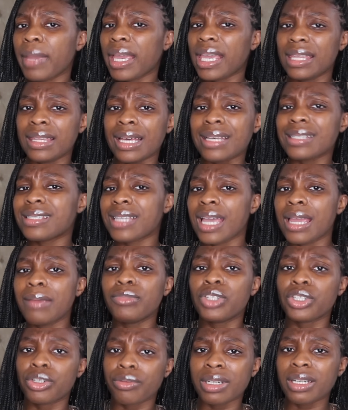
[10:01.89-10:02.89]
making that
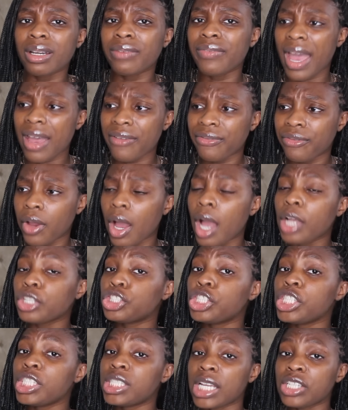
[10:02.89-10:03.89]
same degree of effort.
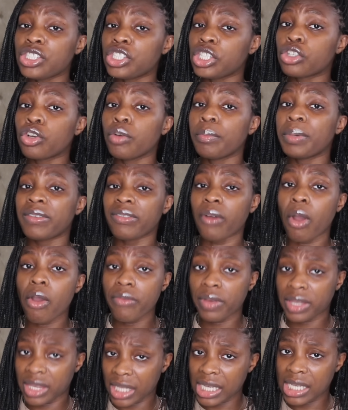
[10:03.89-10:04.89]
She said she could be
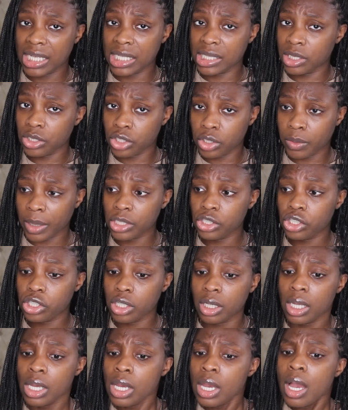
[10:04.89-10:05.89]
overthinking the
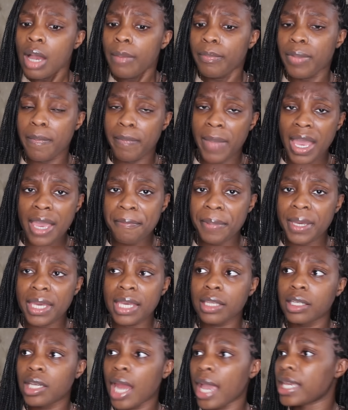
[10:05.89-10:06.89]
situation, but
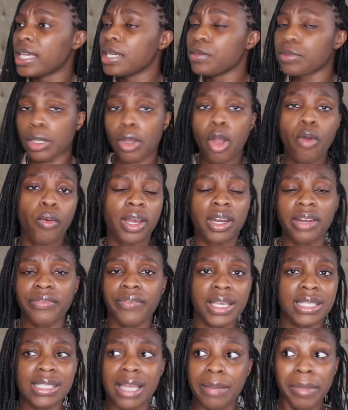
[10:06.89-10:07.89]
maybe, like, he was like, oh, we're gonna
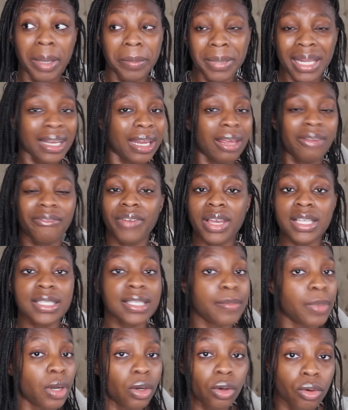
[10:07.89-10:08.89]
FaceTime. Maybe they didn't
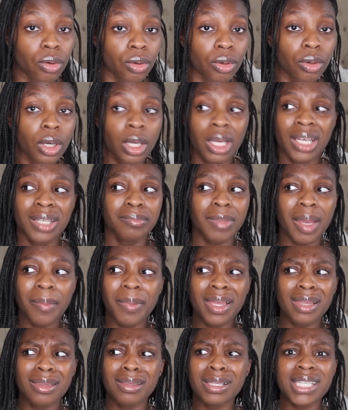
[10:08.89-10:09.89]
FaceTime at all.
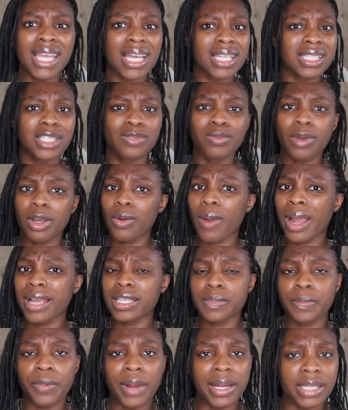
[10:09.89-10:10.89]
Maybe the texts were quite
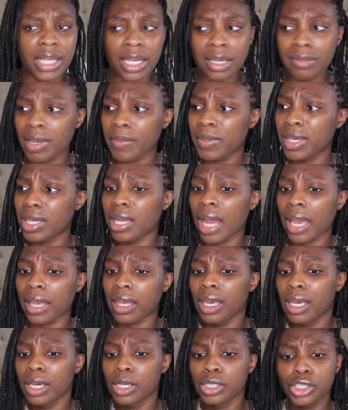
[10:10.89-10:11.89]
sporadic. Maybe he,
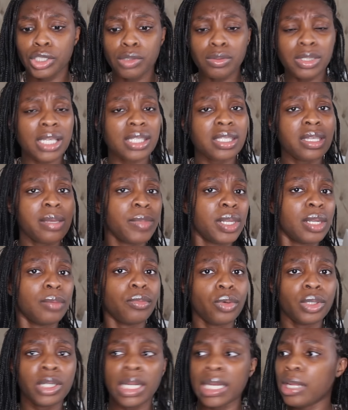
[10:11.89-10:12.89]
like, she was texting him in the
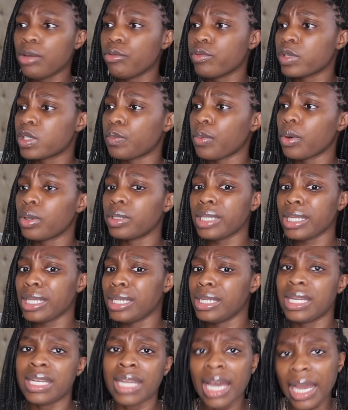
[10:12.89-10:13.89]
morning and he would respond
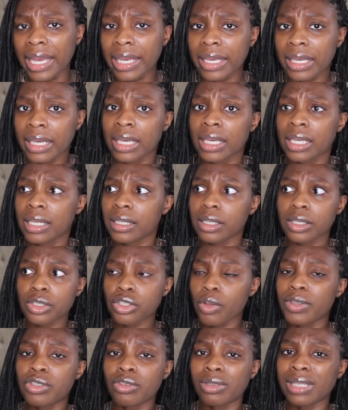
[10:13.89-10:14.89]
in the night.
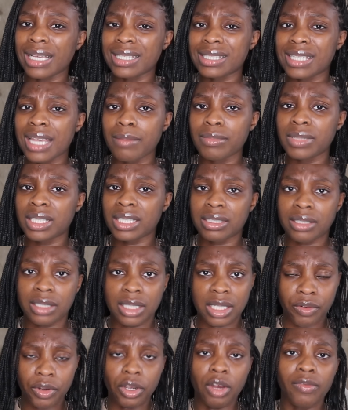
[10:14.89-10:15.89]
So it's not that same
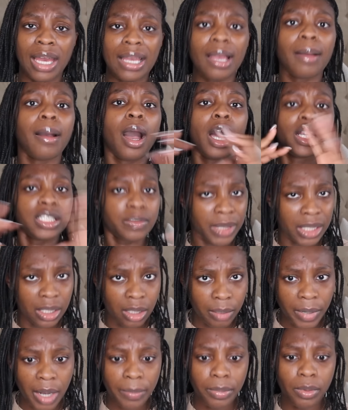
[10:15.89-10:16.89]
degree of, like, us being in
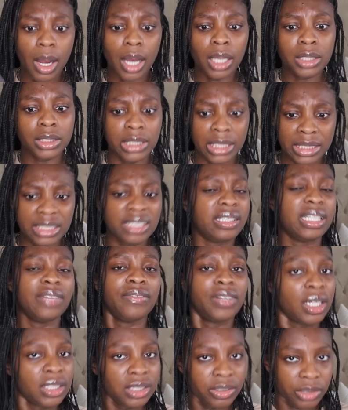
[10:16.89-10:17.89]
a bubble, us
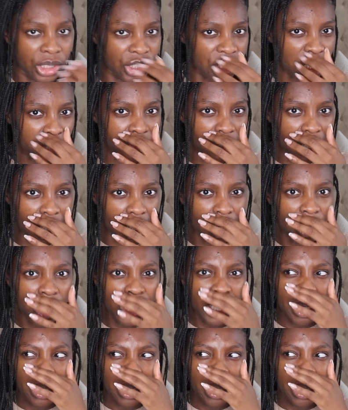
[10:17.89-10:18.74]
living under each other.